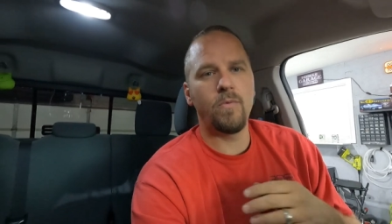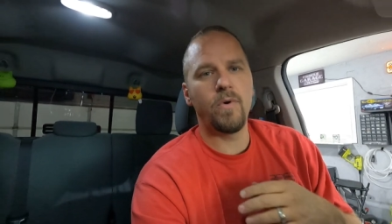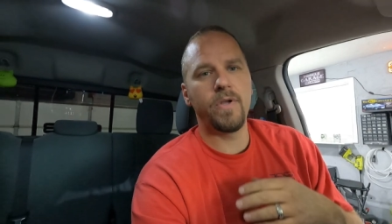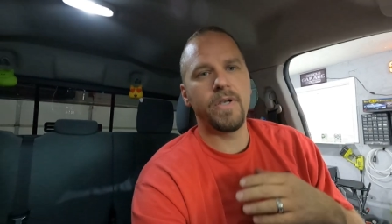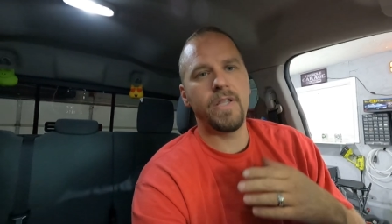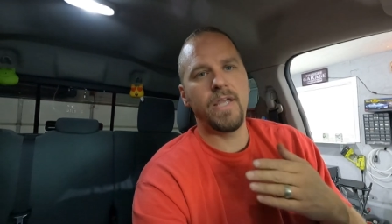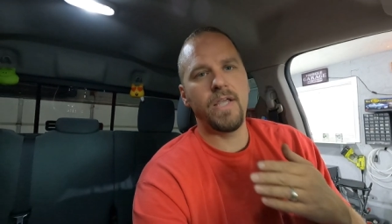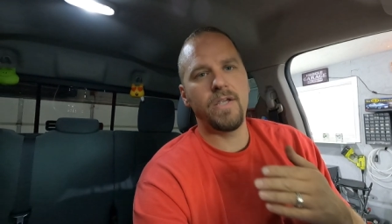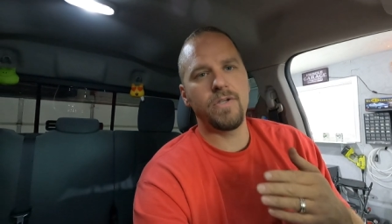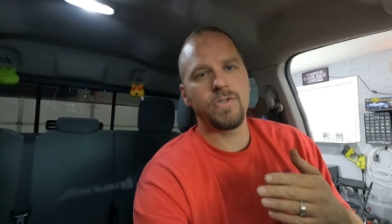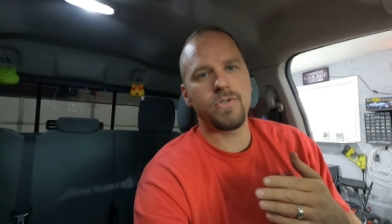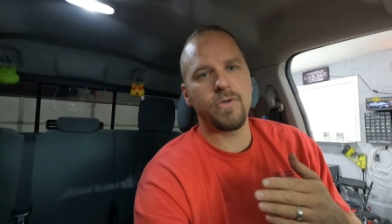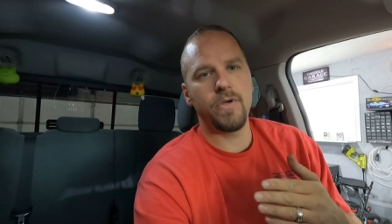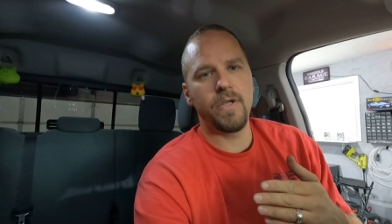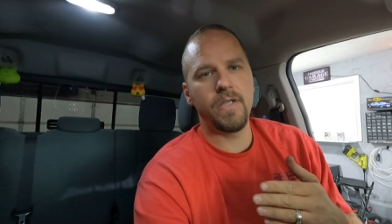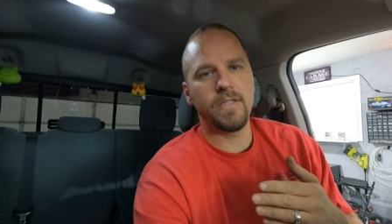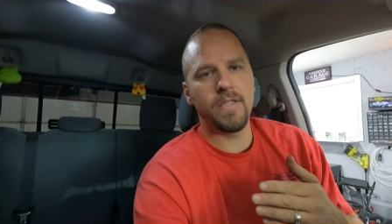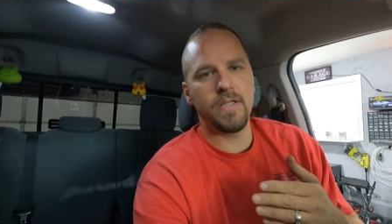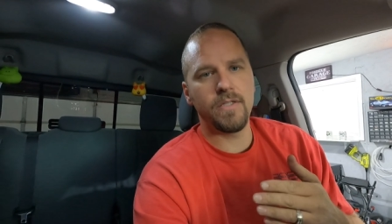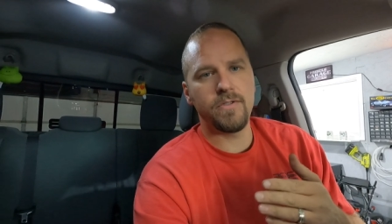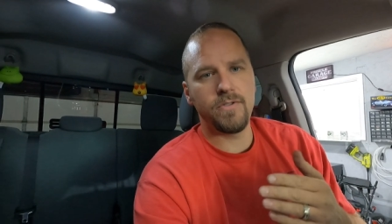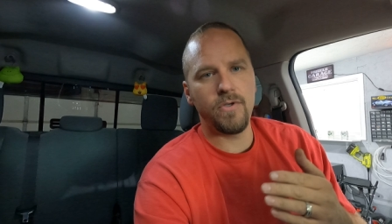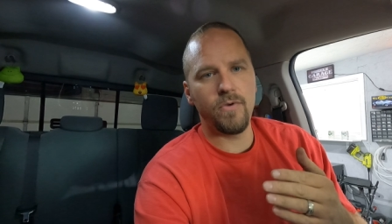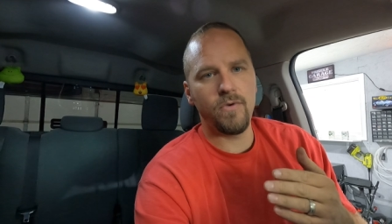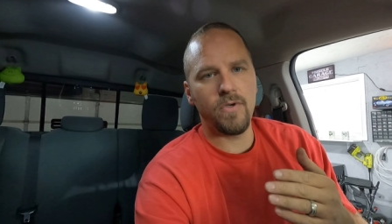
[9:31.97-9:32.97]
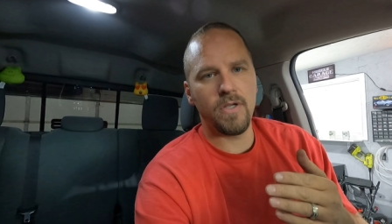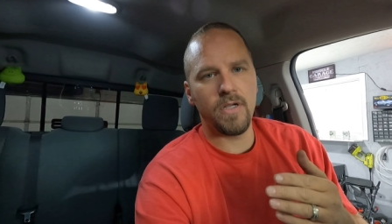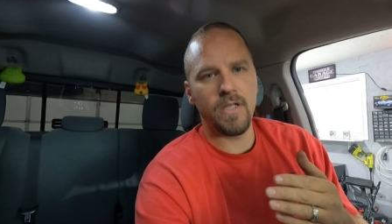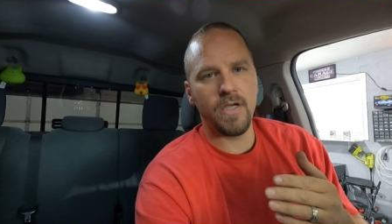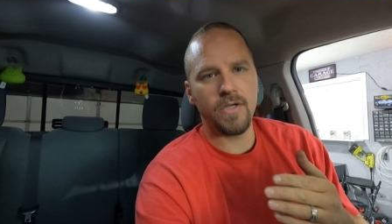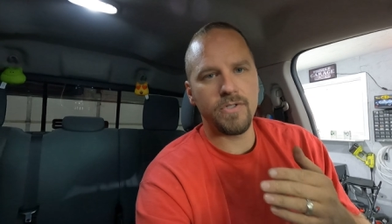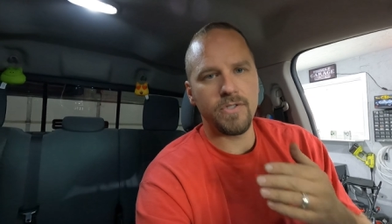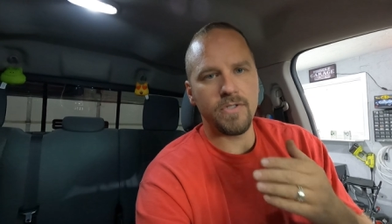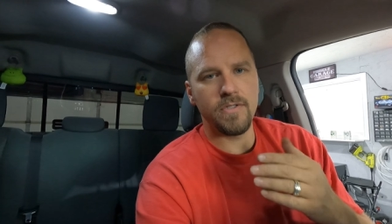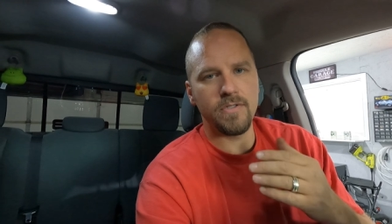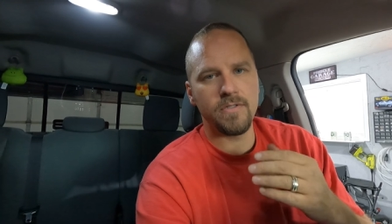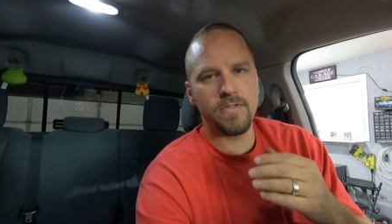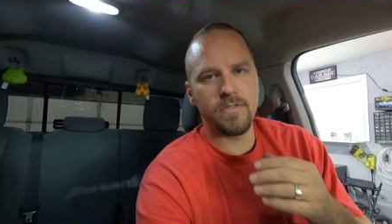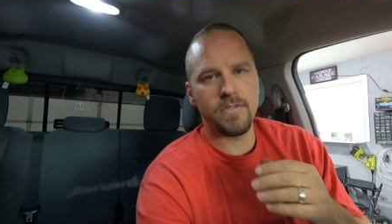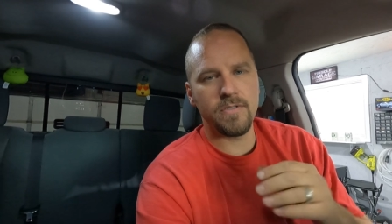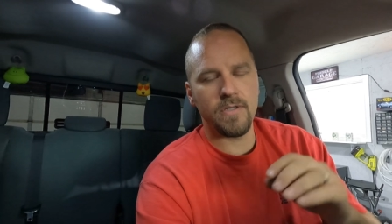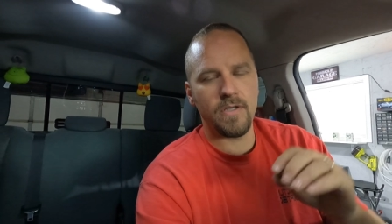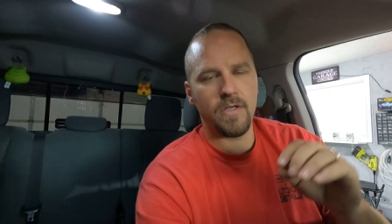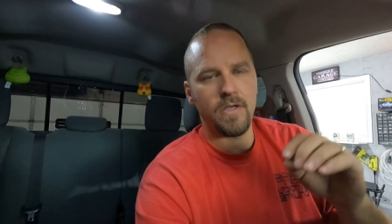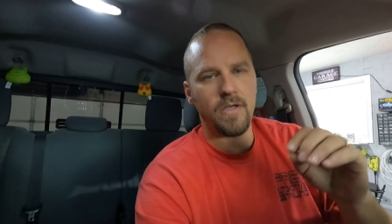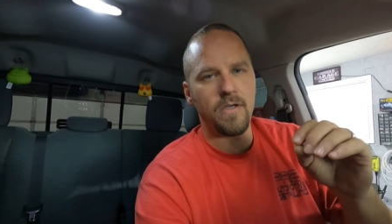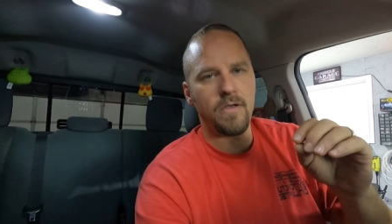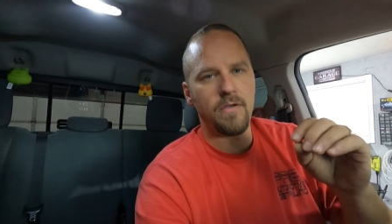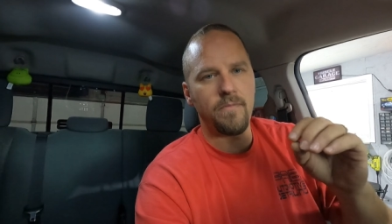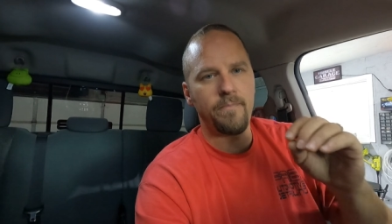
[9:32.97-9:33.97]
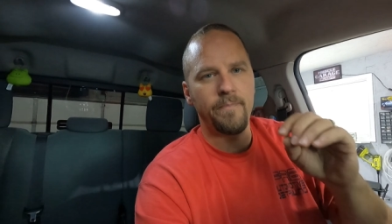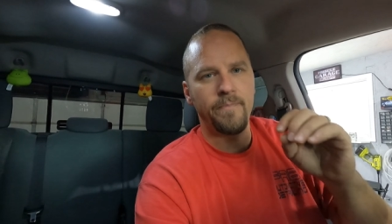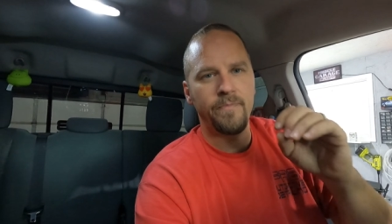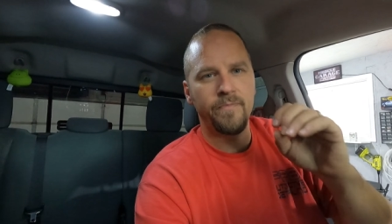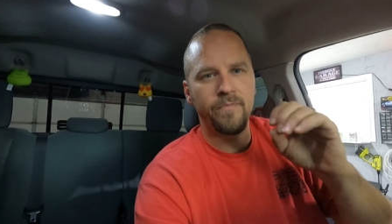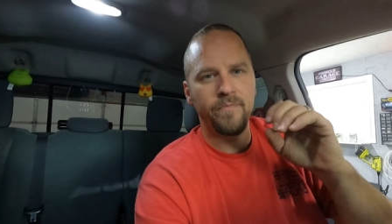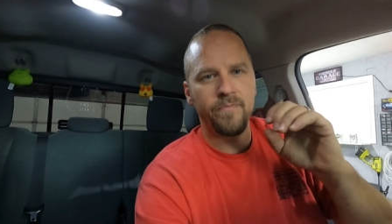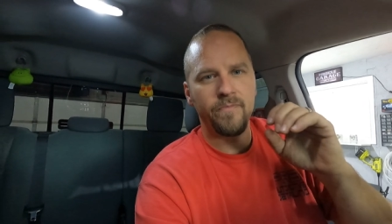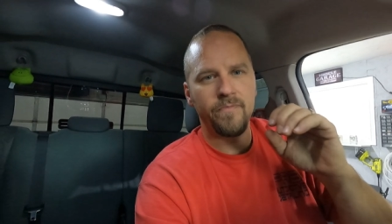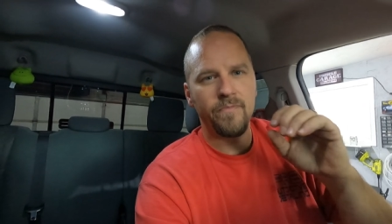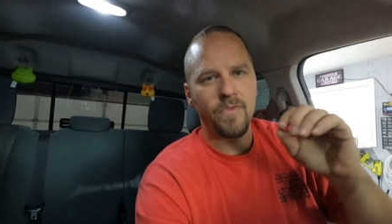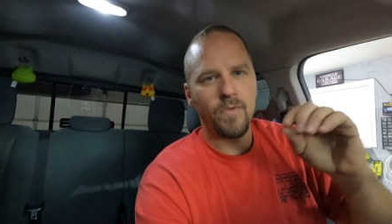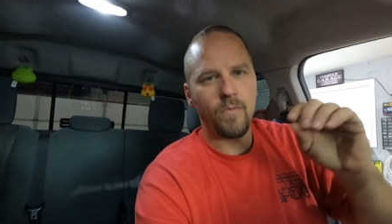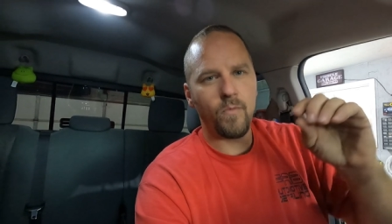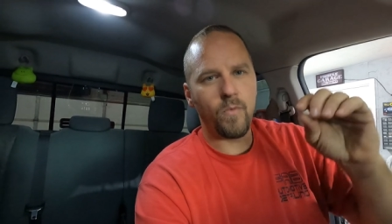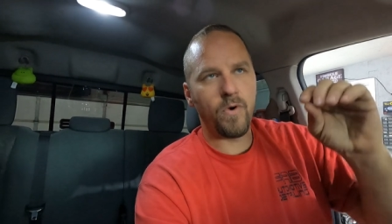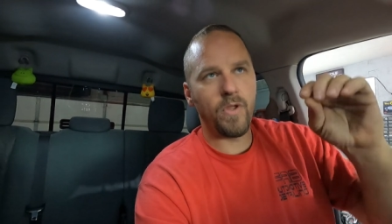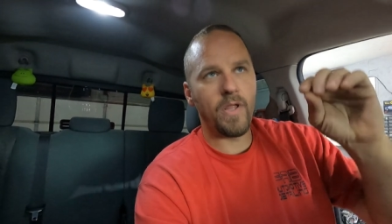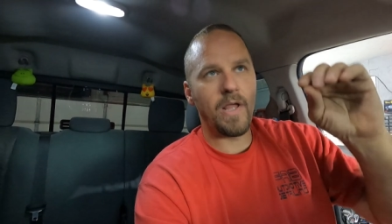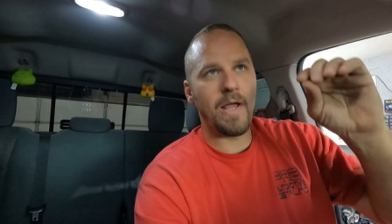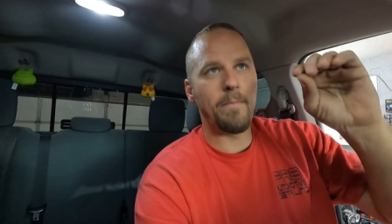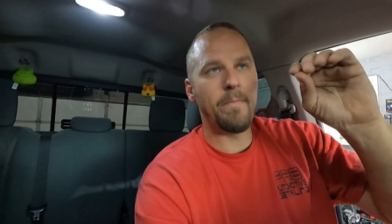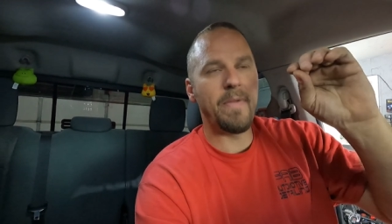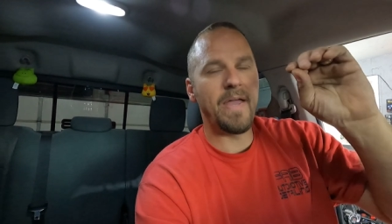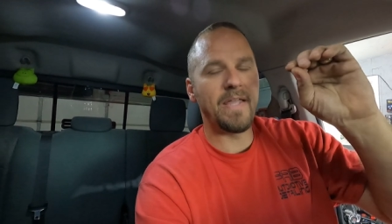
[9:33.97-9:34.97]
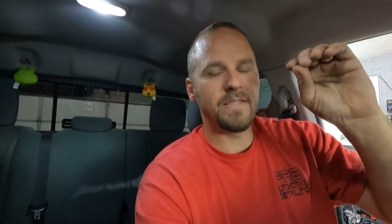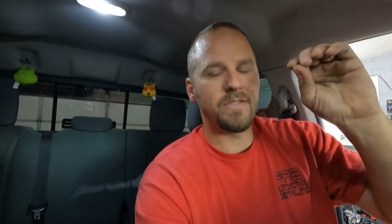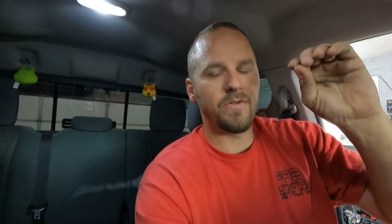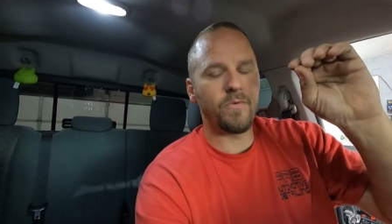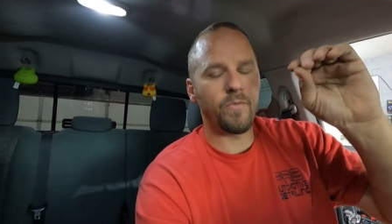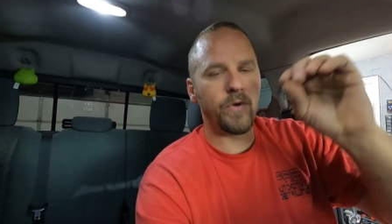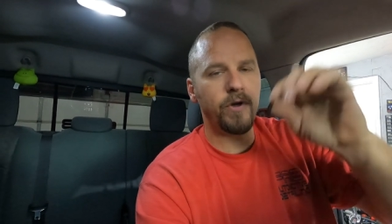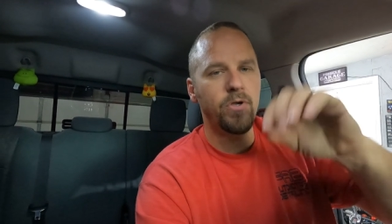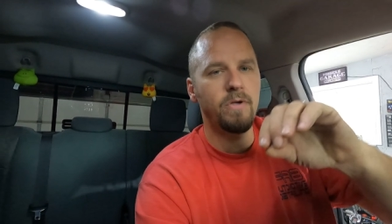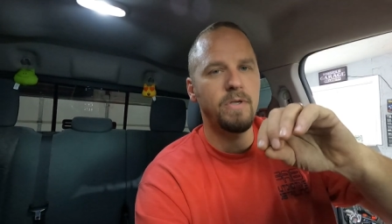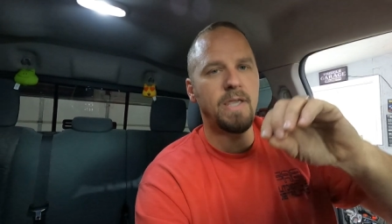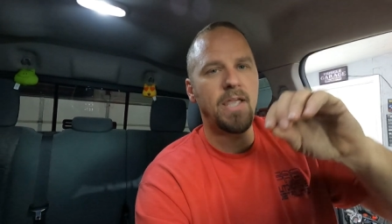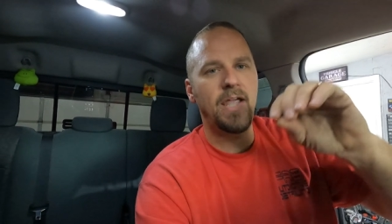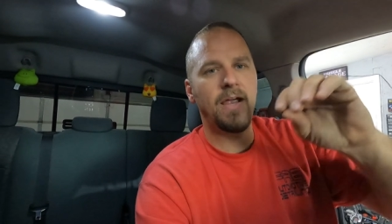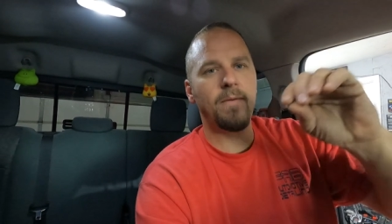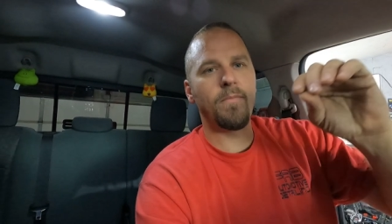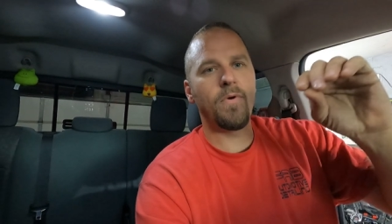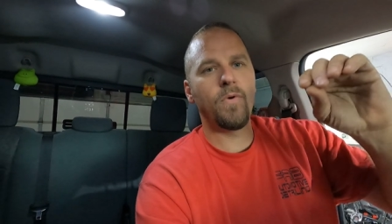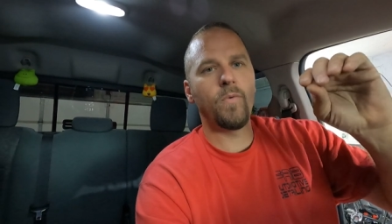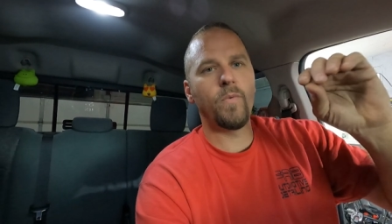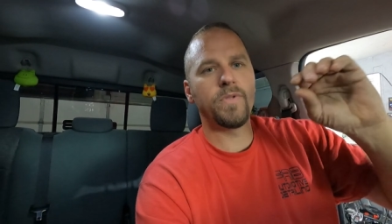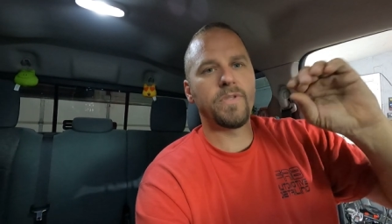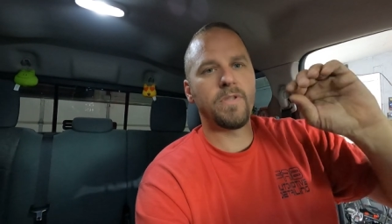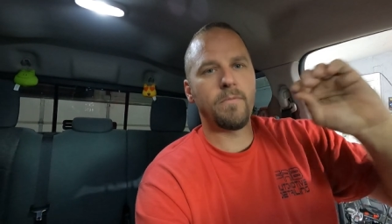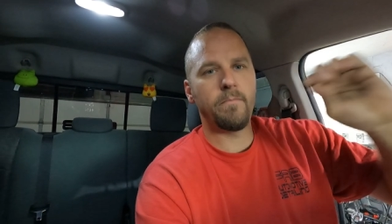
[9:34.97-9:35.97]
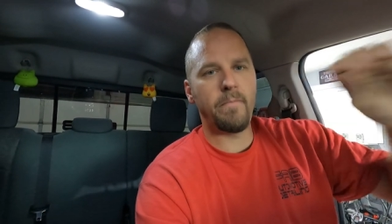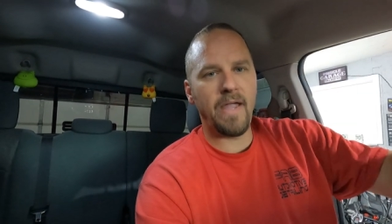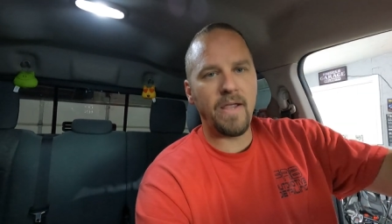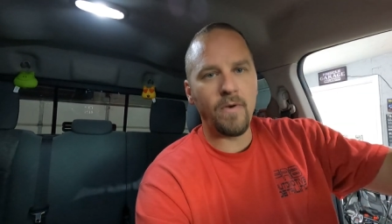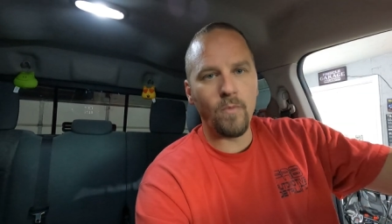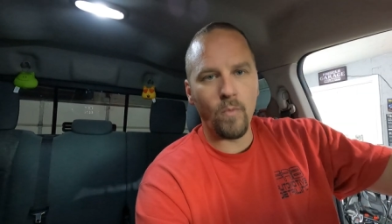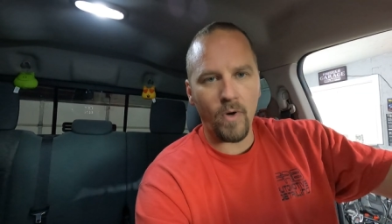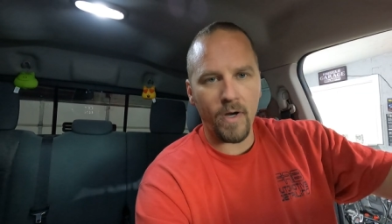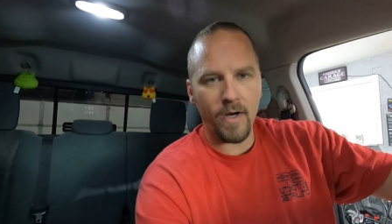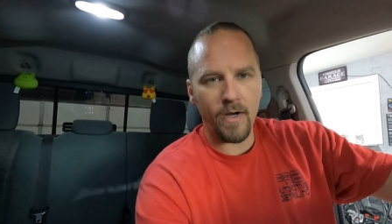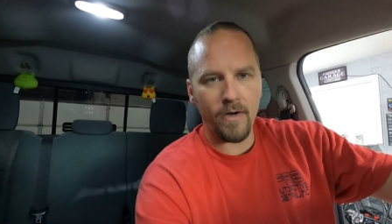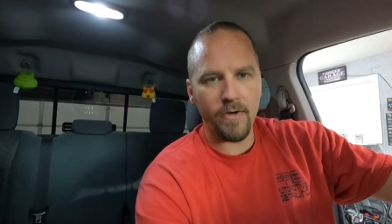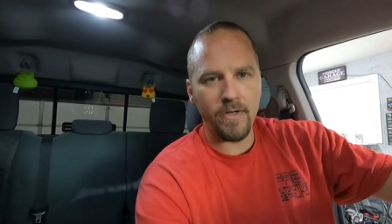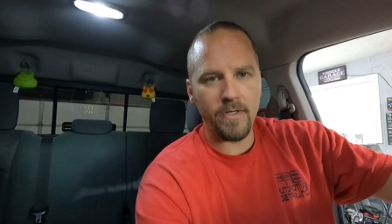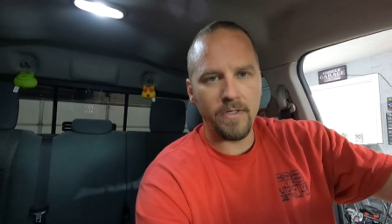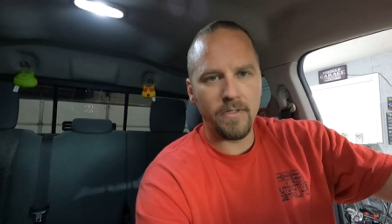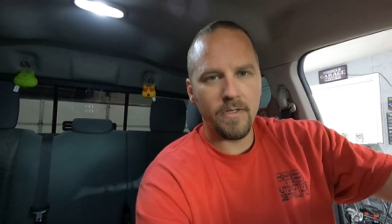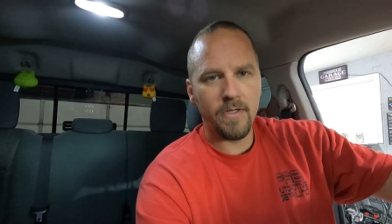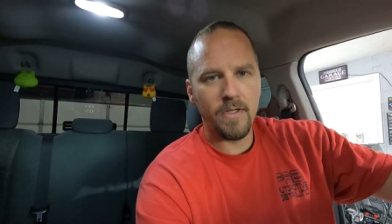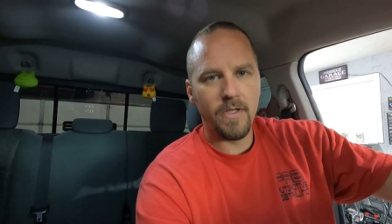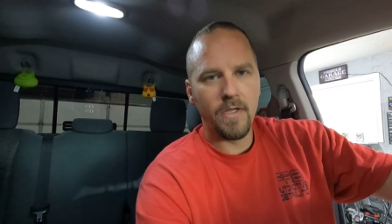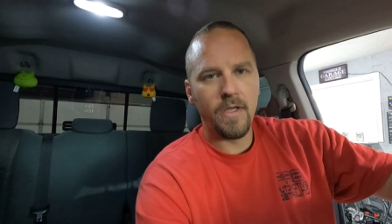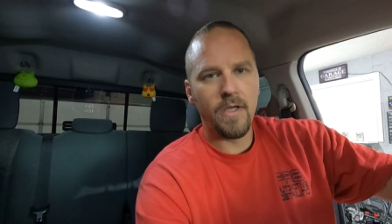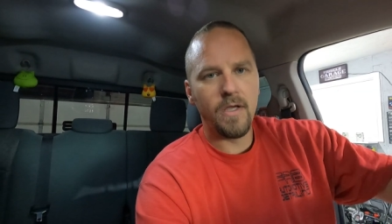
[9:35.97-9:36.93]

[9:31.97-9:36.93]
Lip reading: I wanted to heat shrink the two connections where I met the rear camera with the main wiring.